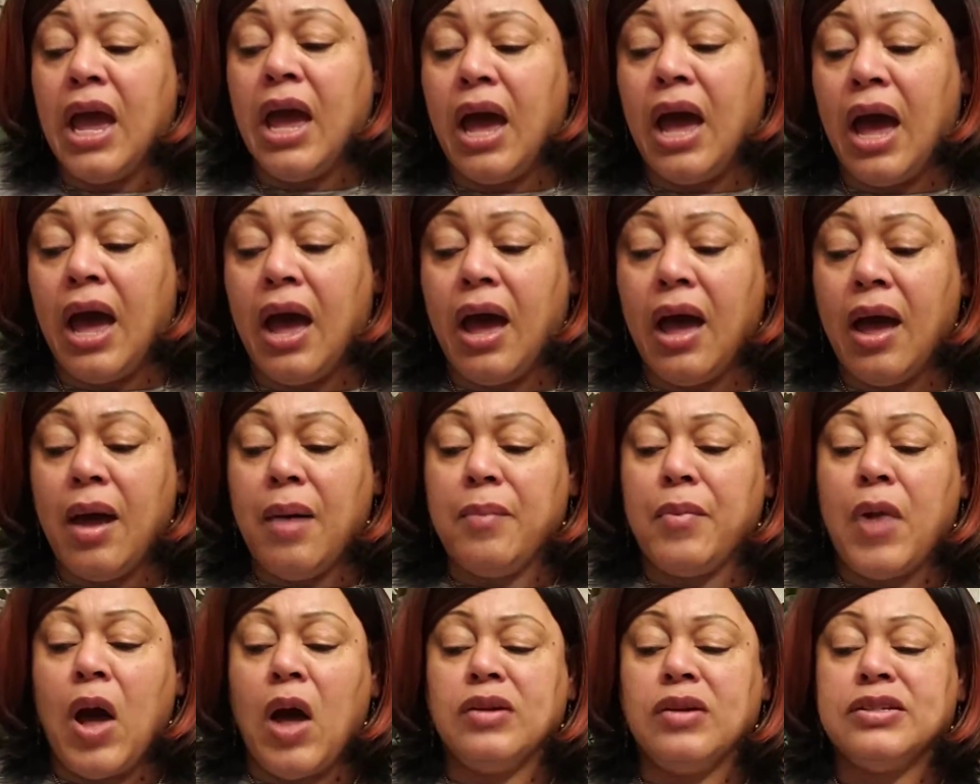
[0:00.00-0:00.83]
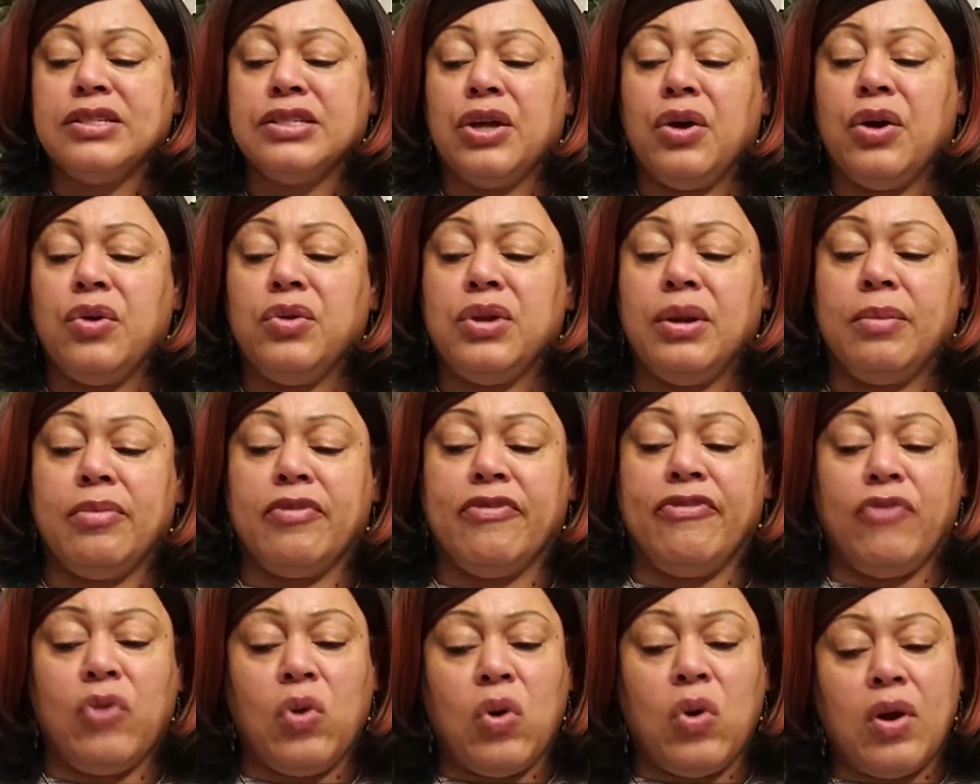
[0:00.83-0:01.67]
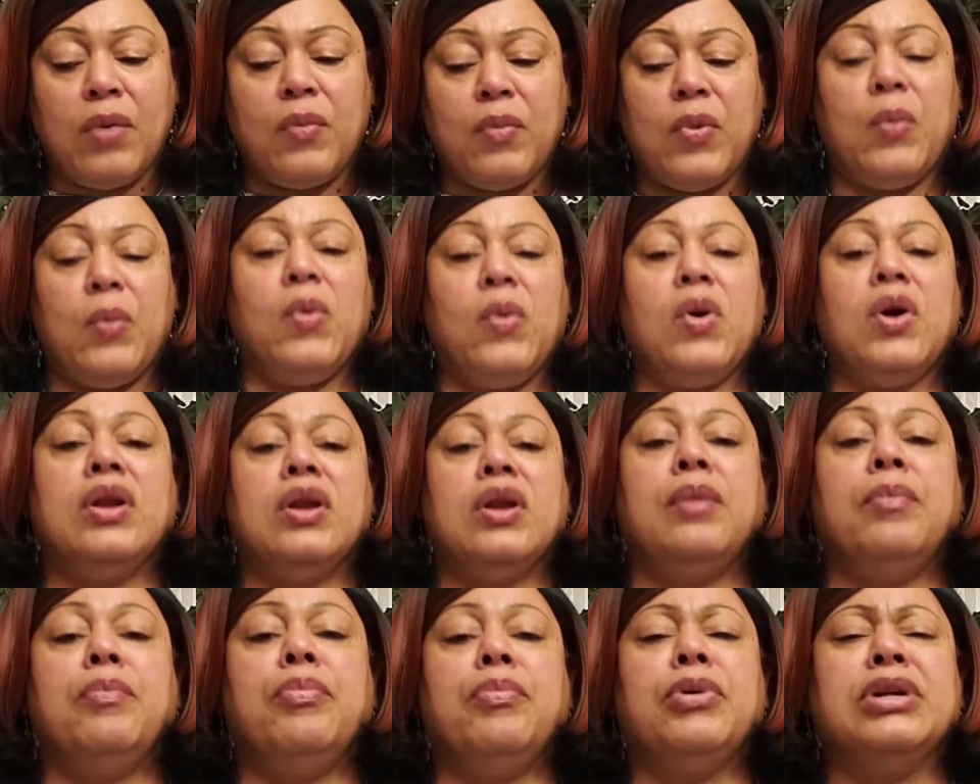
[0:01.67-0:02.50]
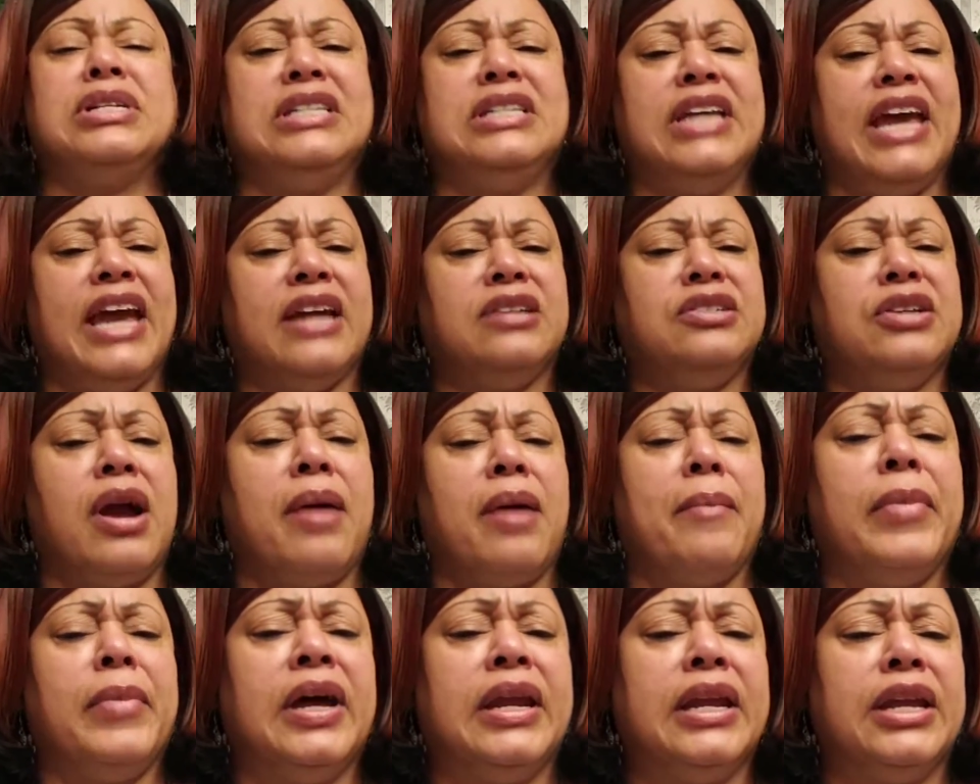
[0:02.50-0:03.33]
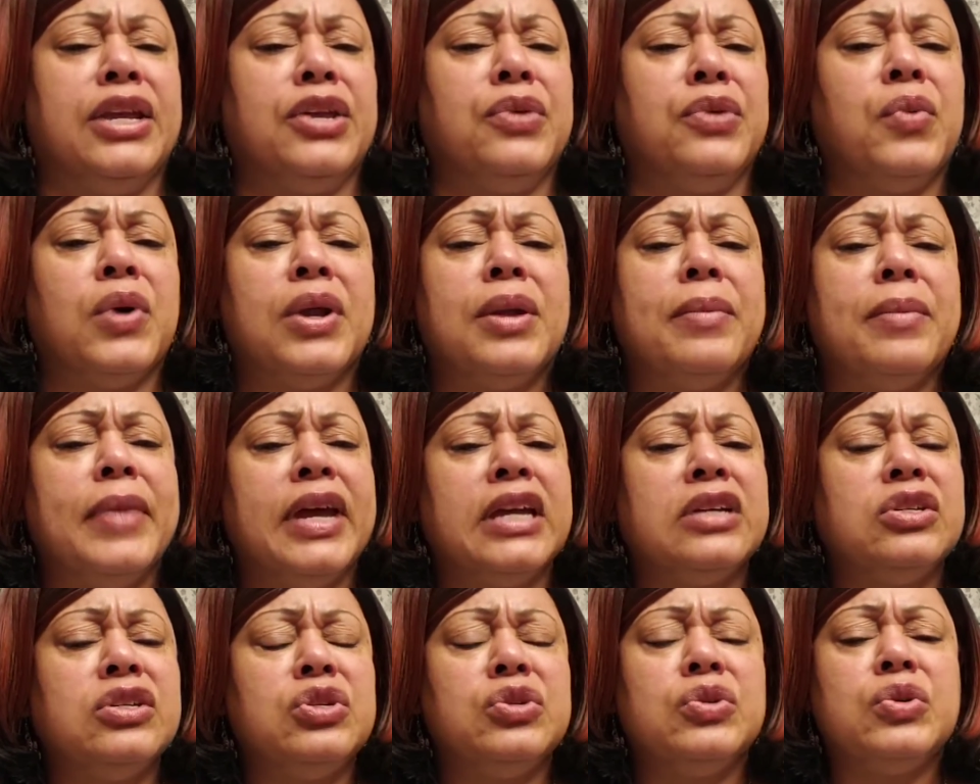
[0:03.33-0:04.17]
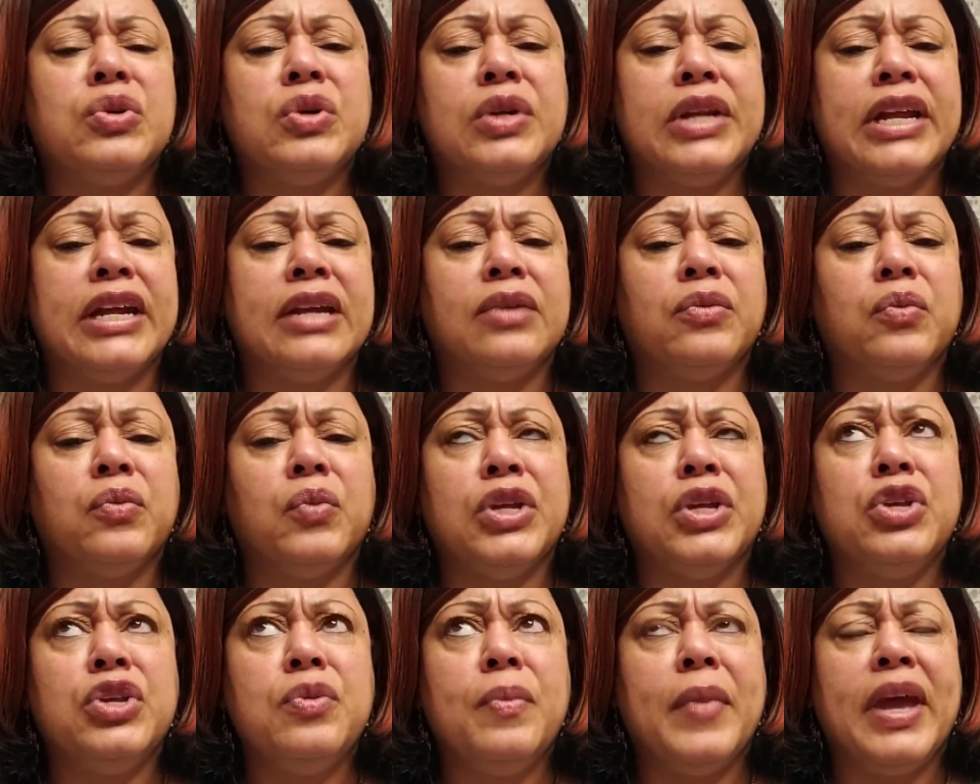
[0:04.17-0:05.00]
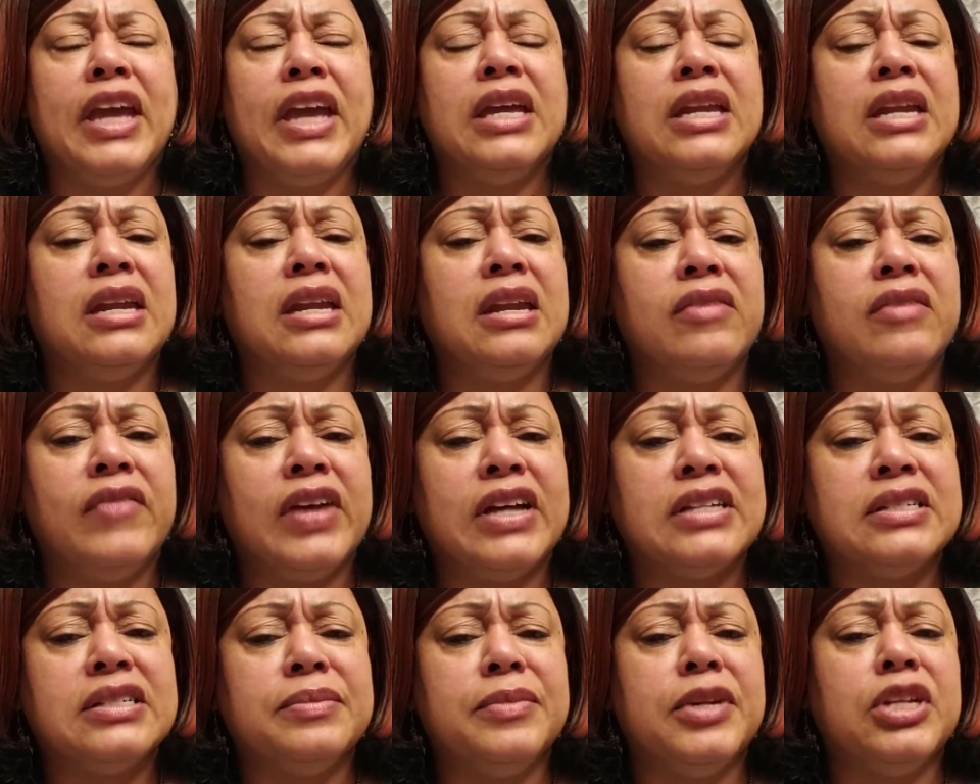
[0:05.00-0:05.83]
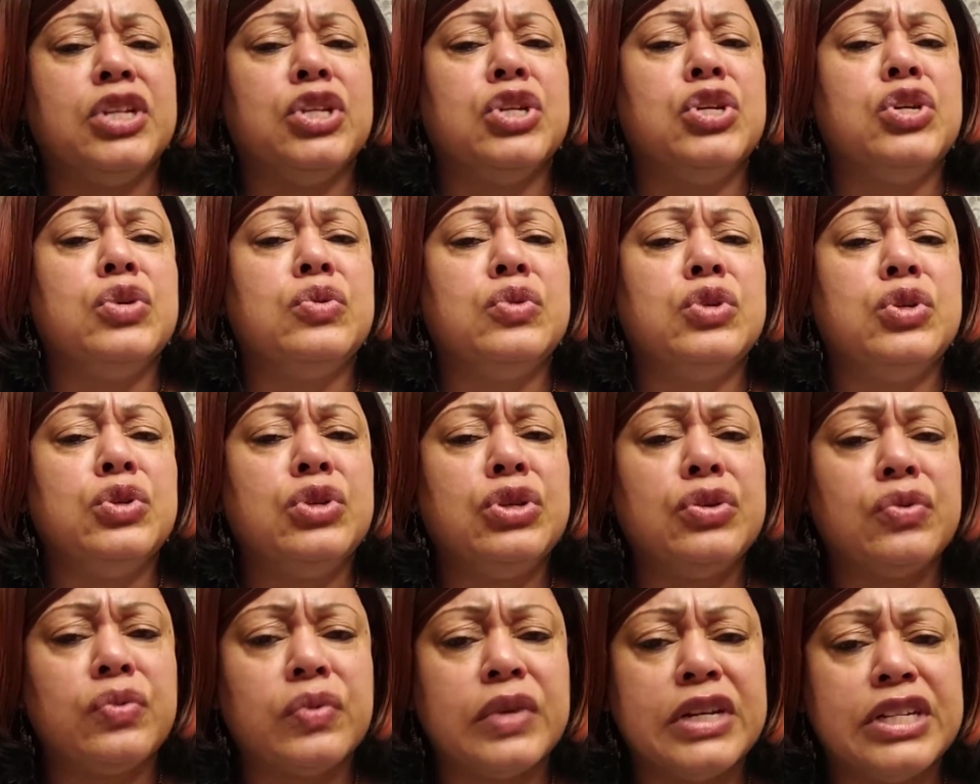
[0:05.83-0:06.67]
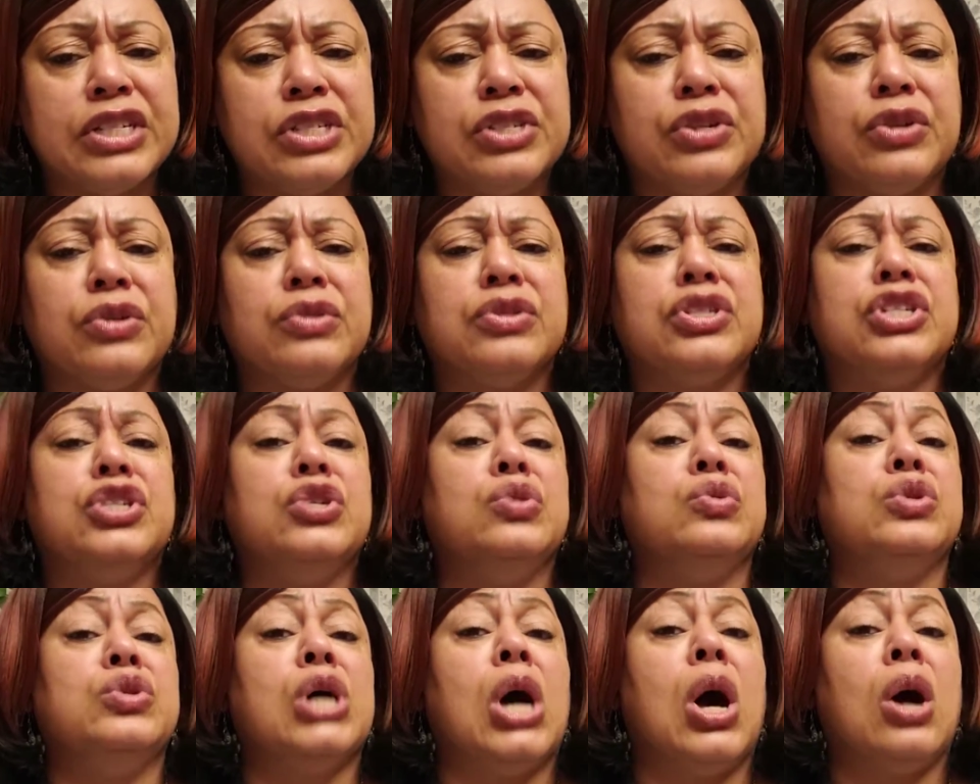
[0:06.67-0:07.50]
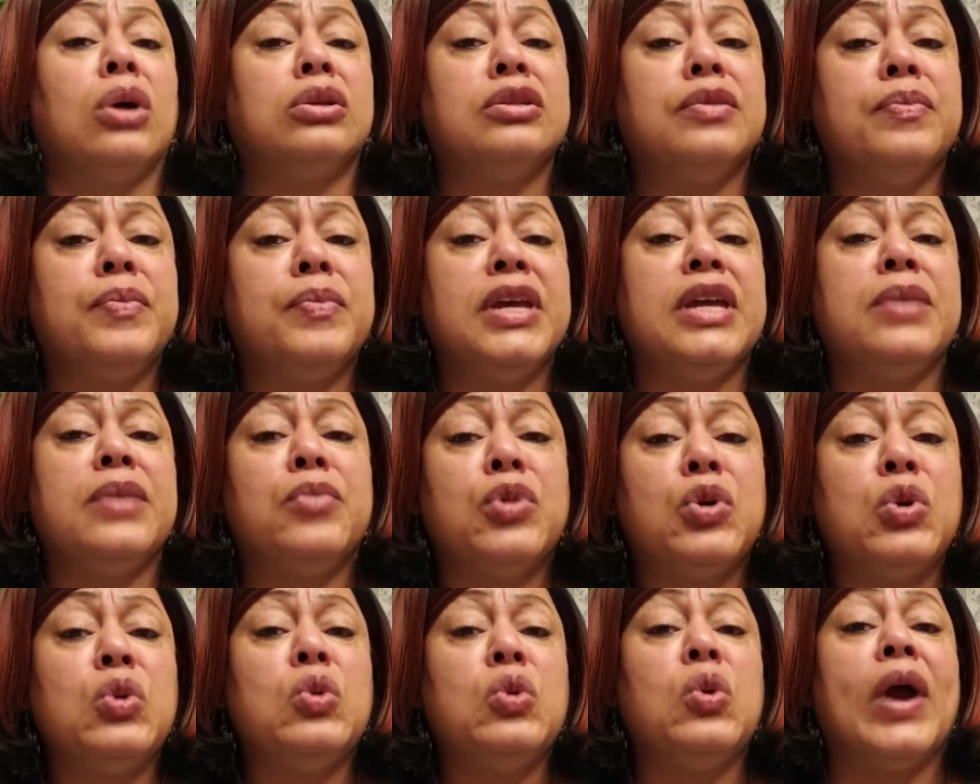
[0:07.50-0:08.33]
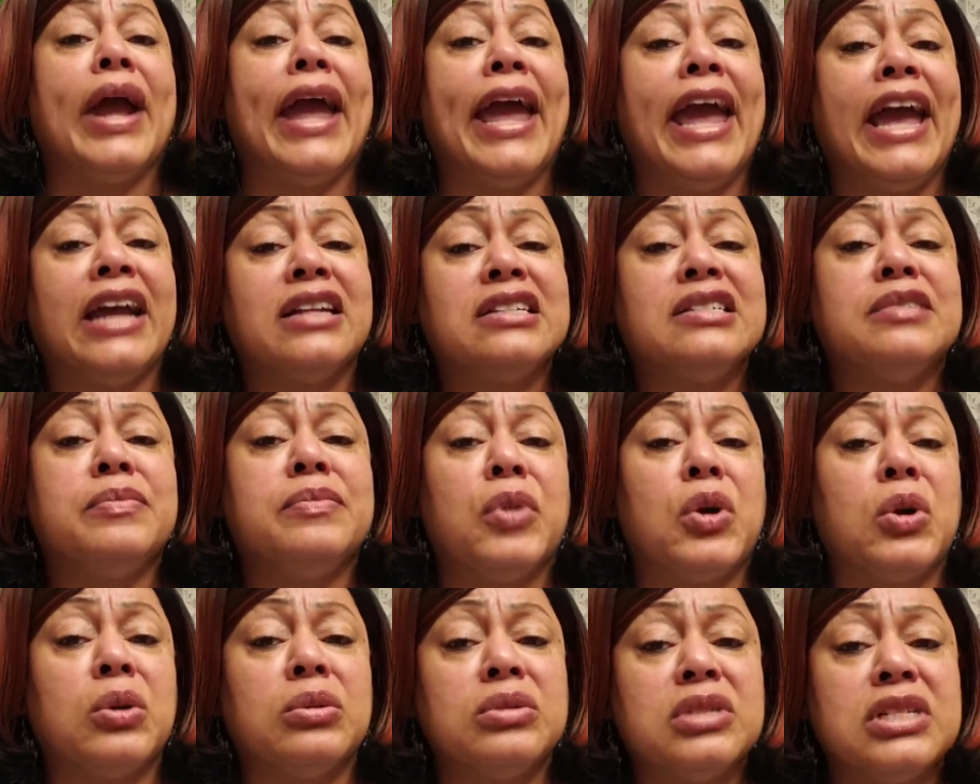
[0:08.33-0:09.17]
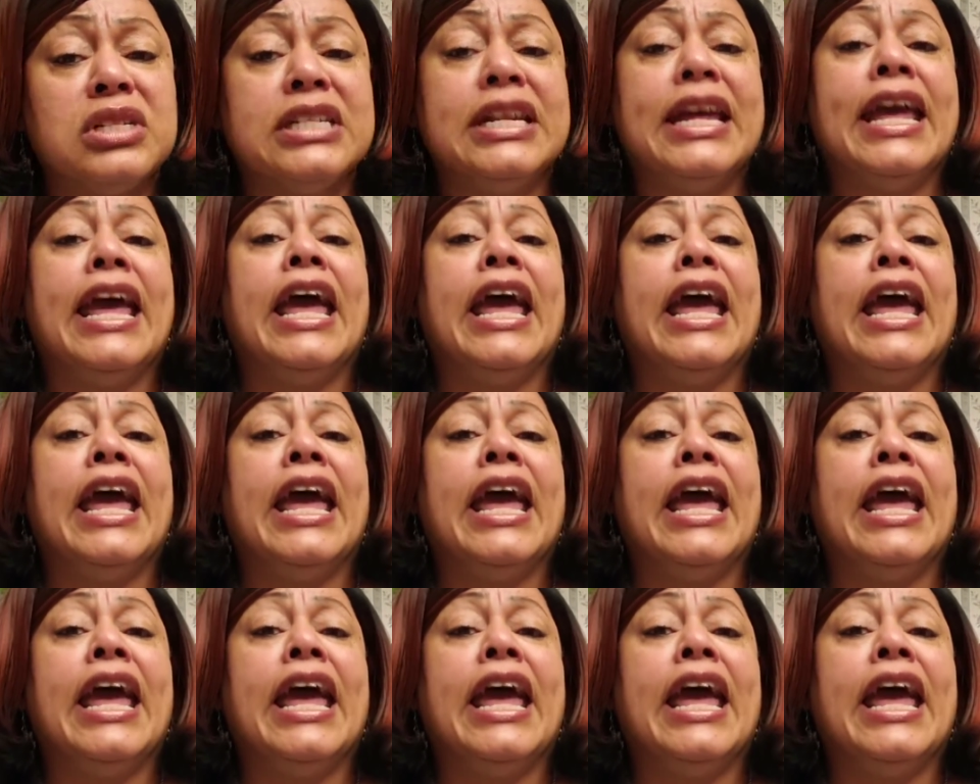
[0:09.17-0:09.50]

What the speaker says: Also, number 4, we want to protect our money. You want to make sure that when you're making an investment, you do your research and you talk to people who are experts